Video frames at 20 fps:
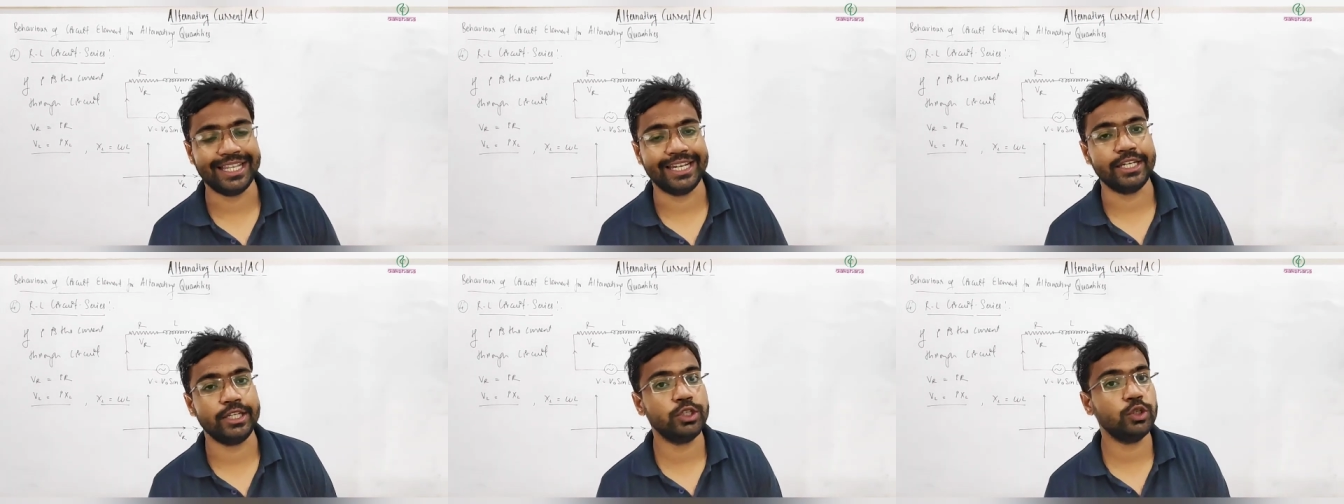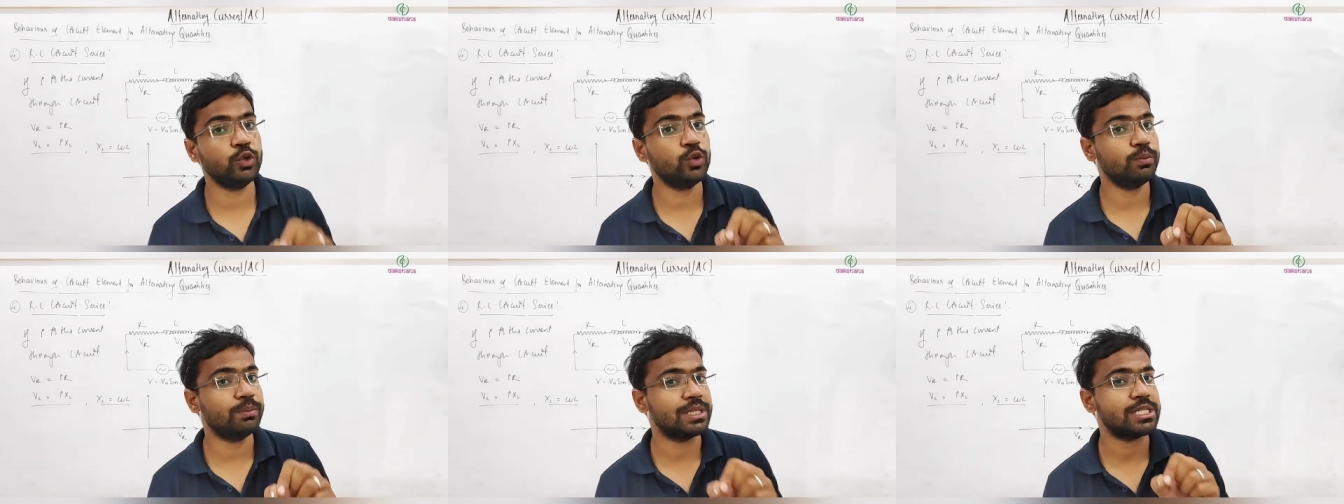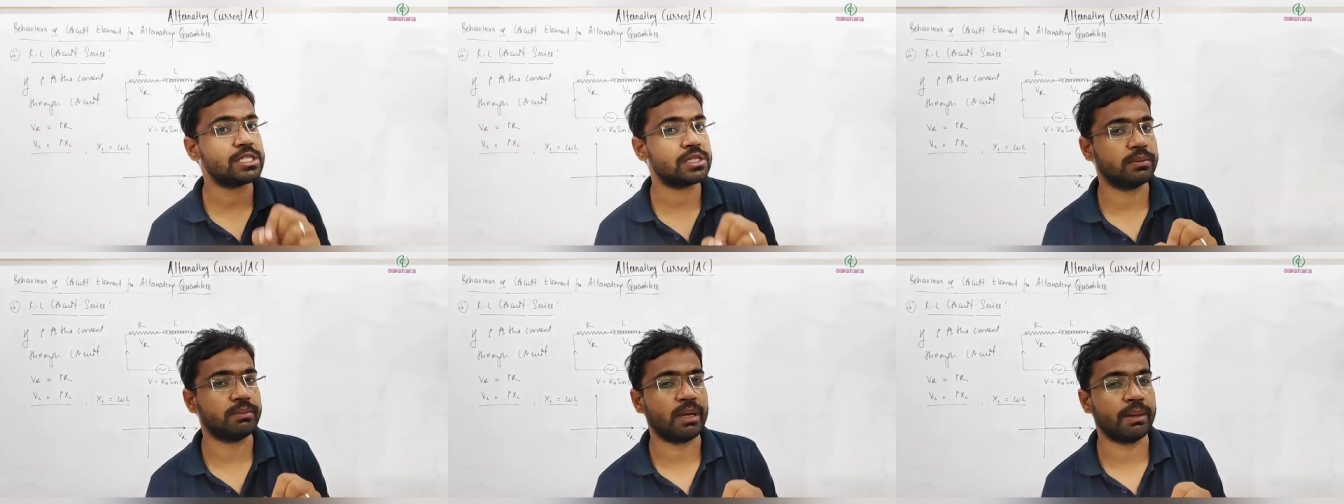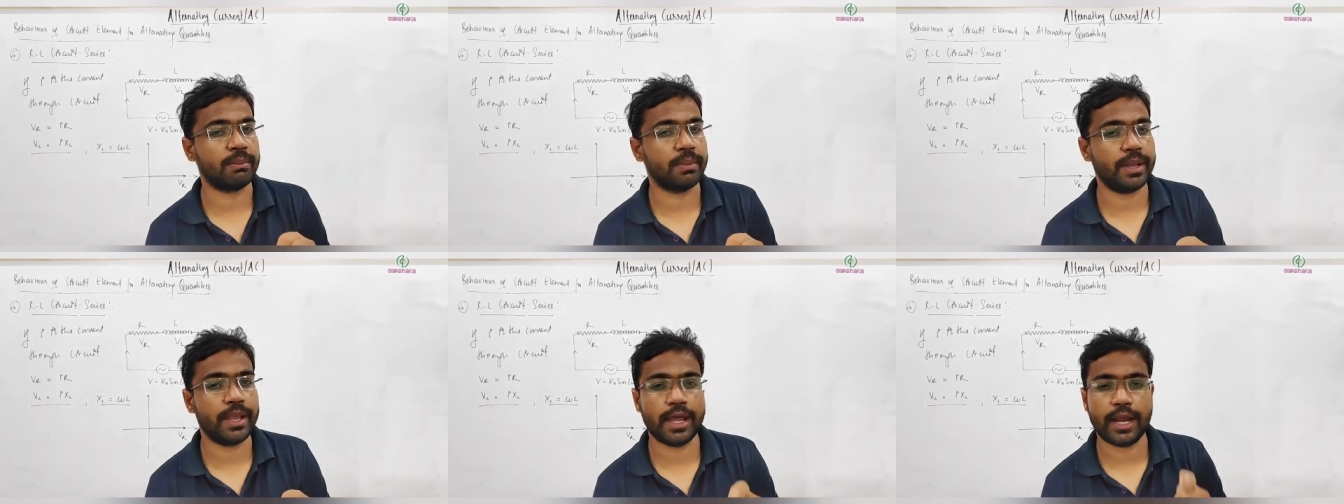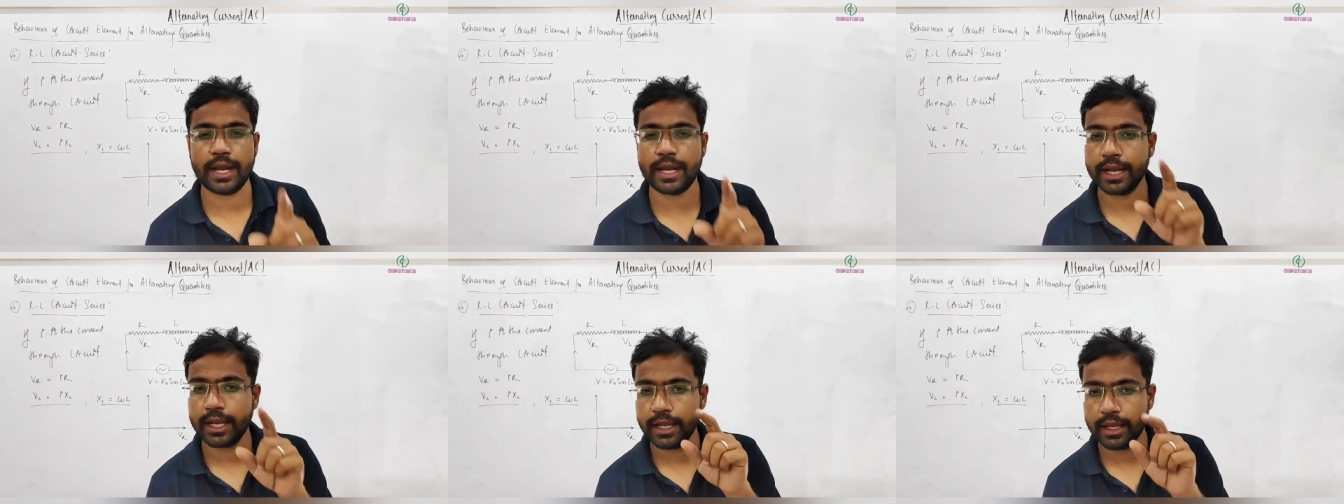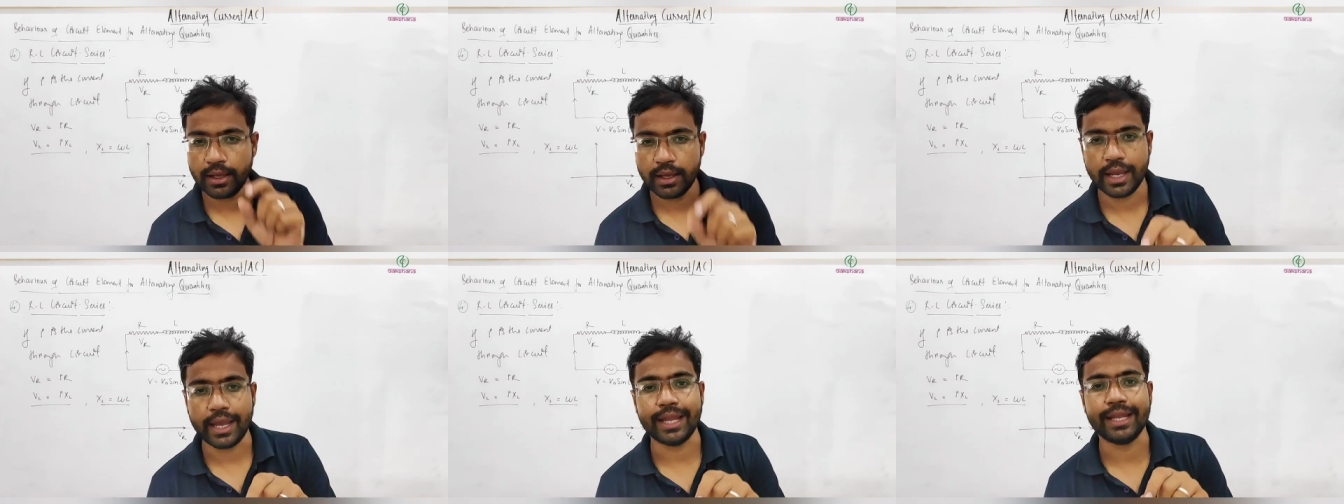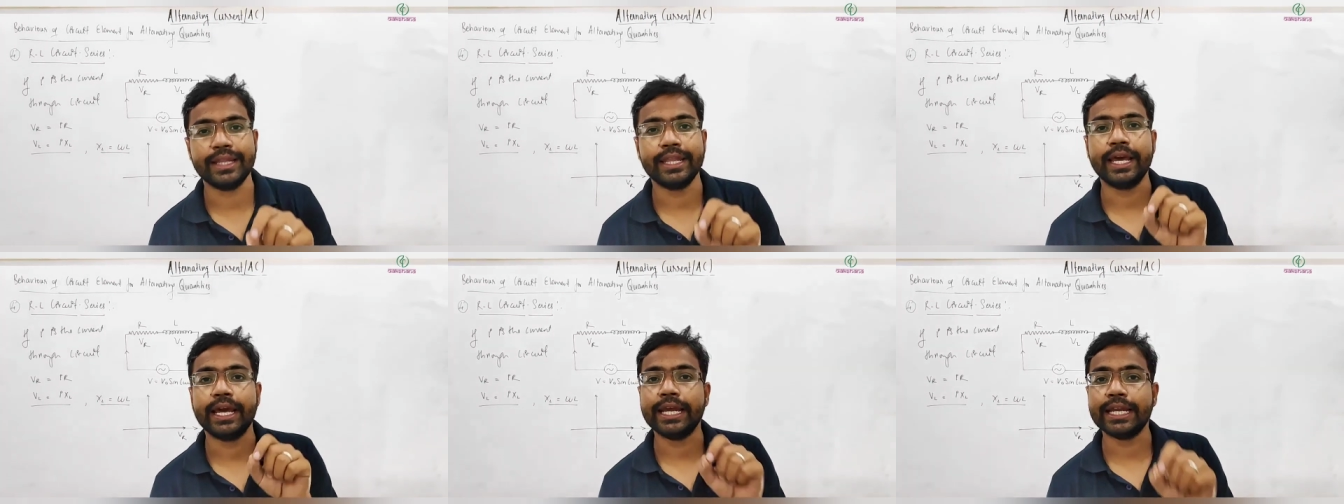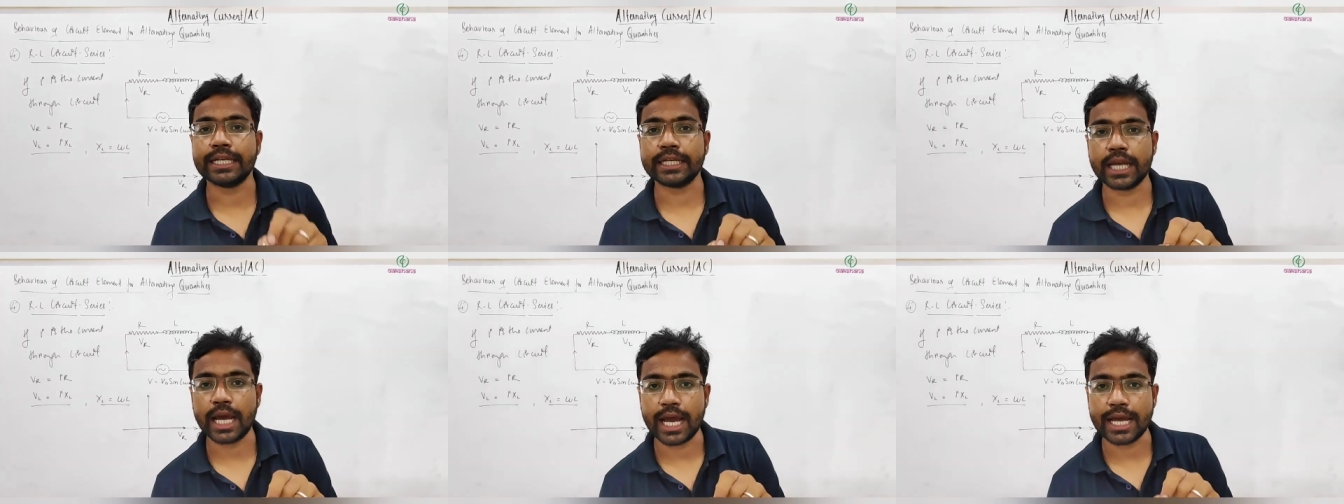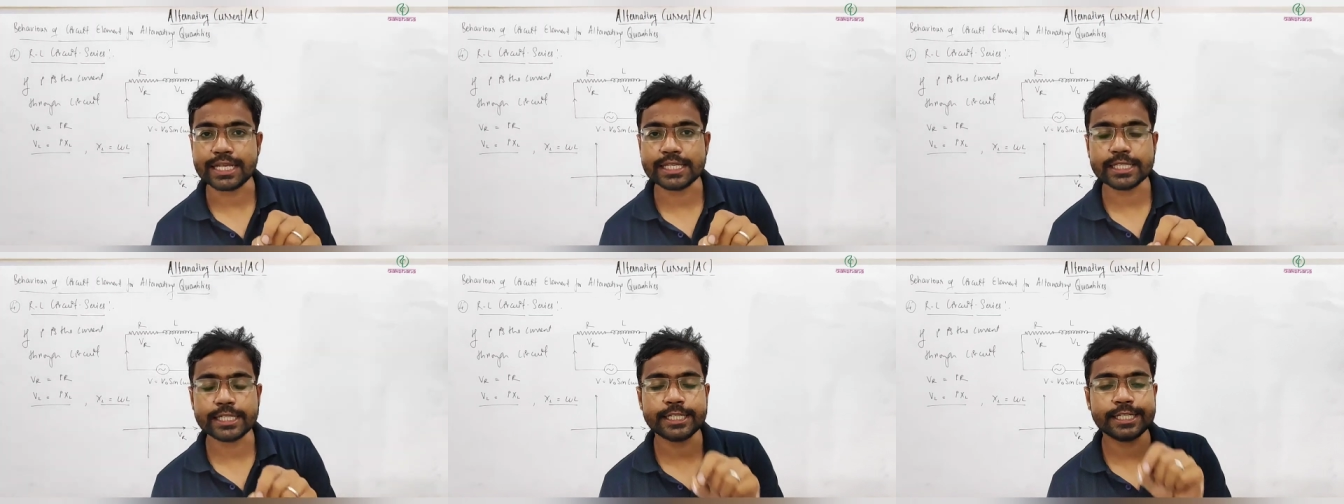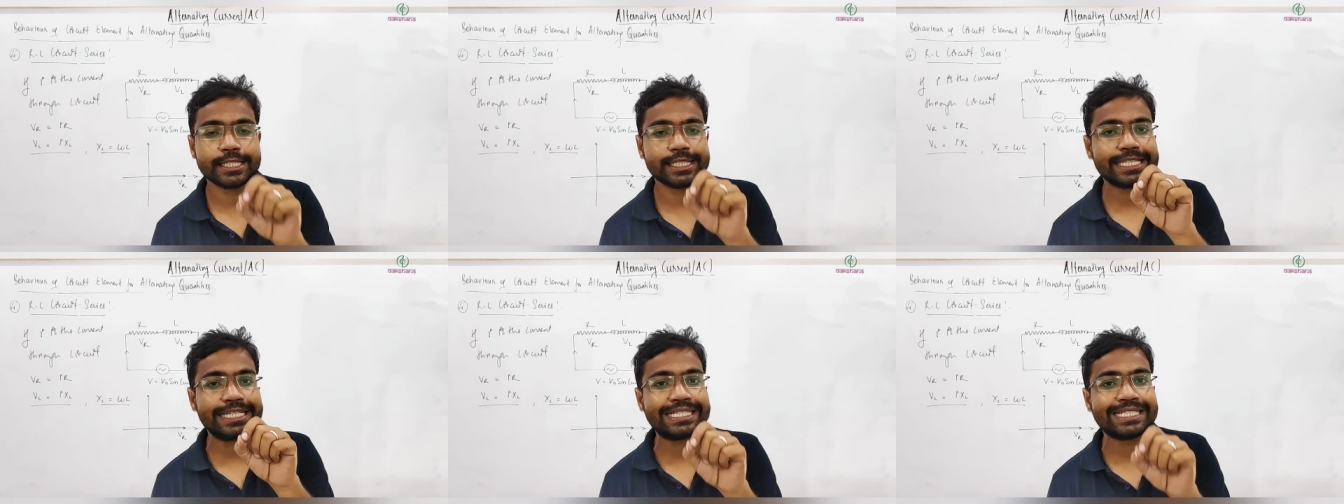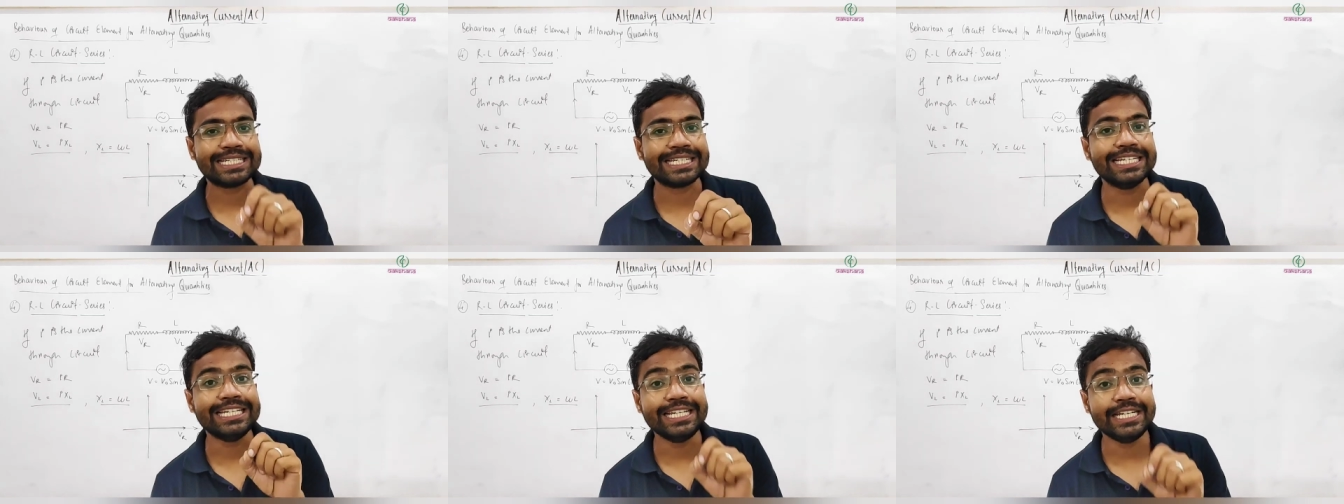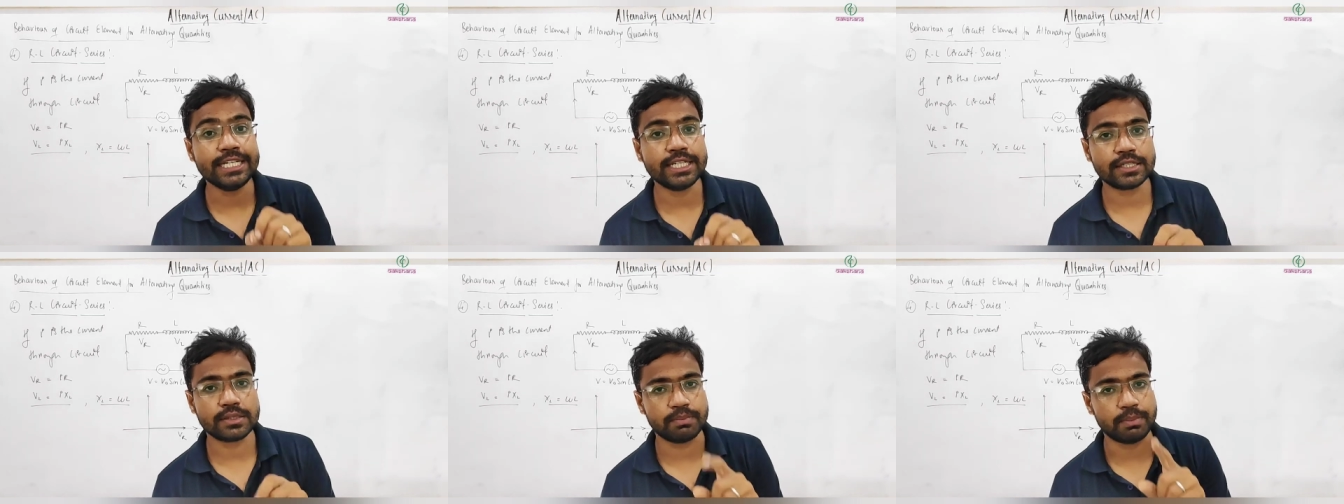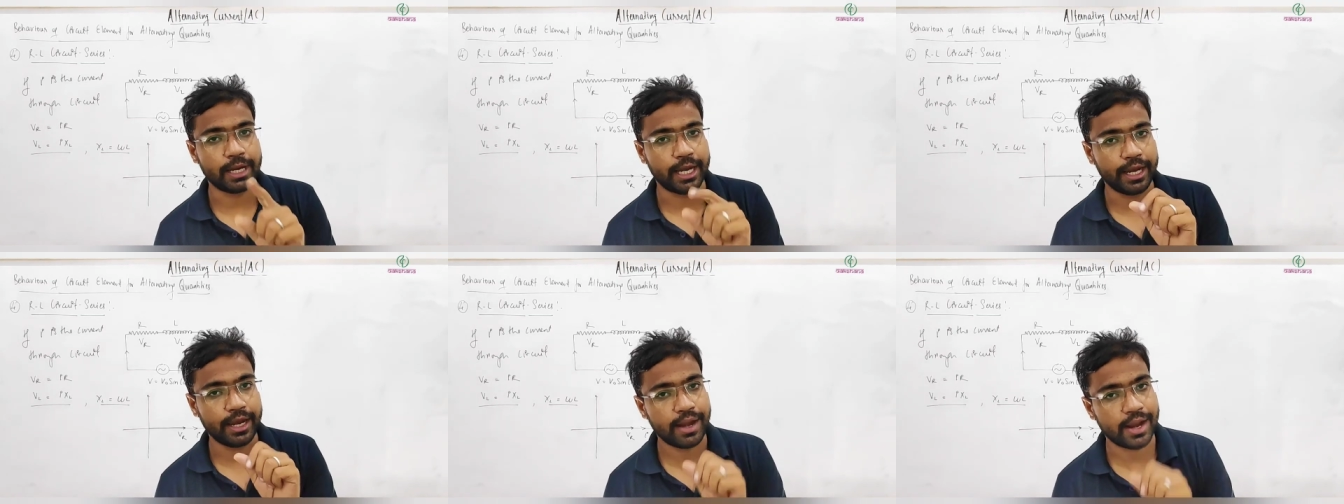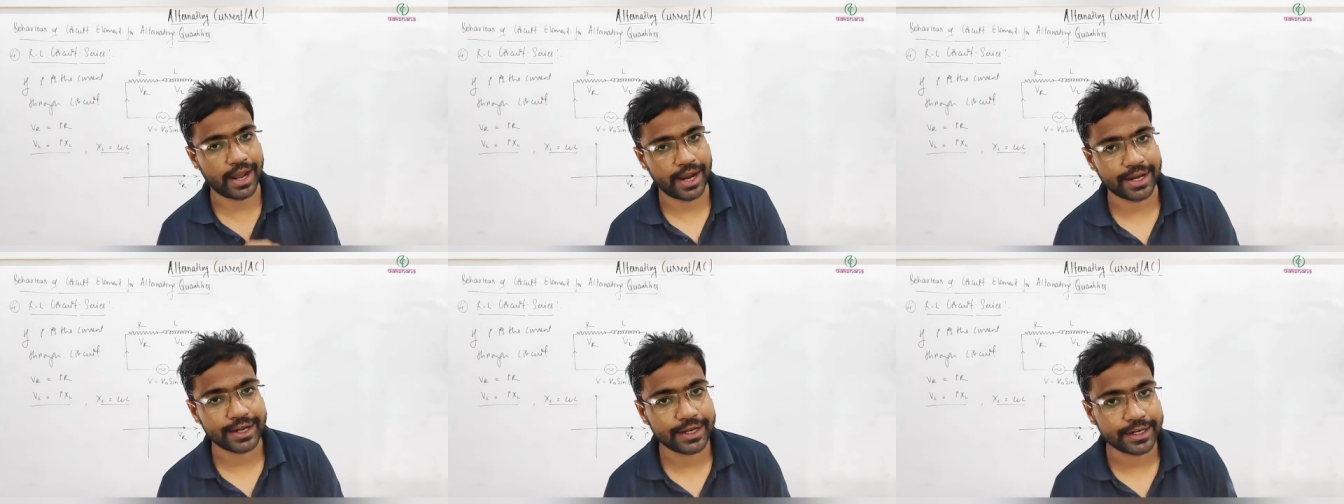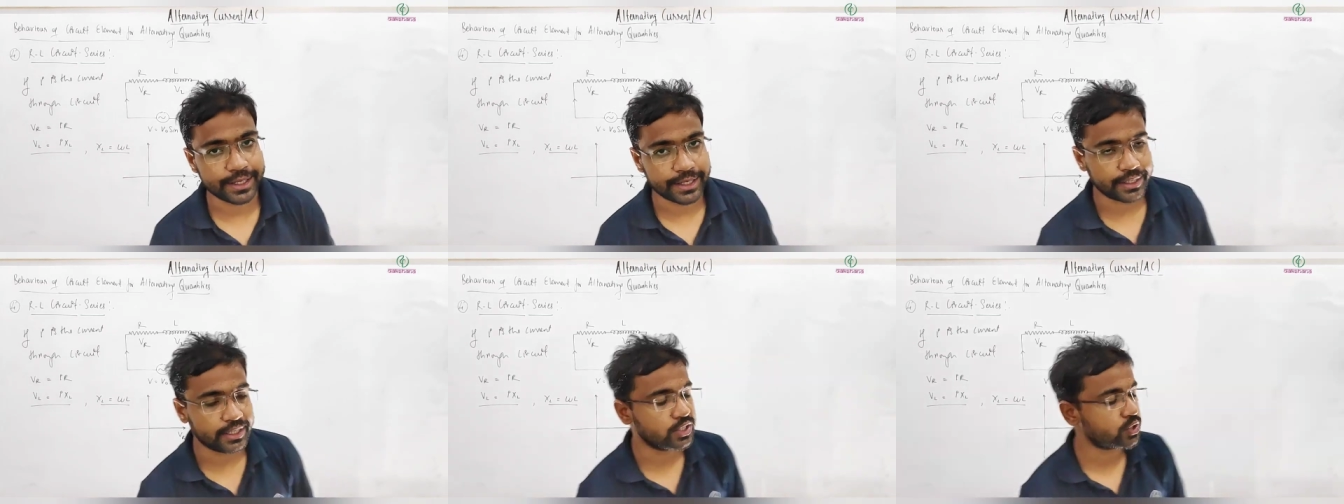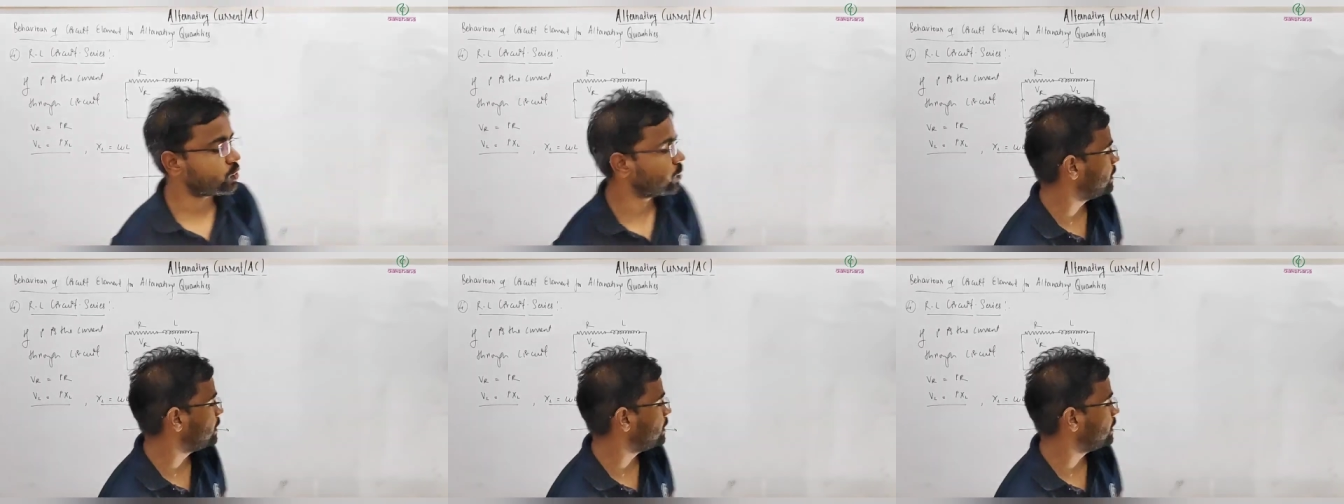Then you must remember that, and the answer is it leads by 90 degrees.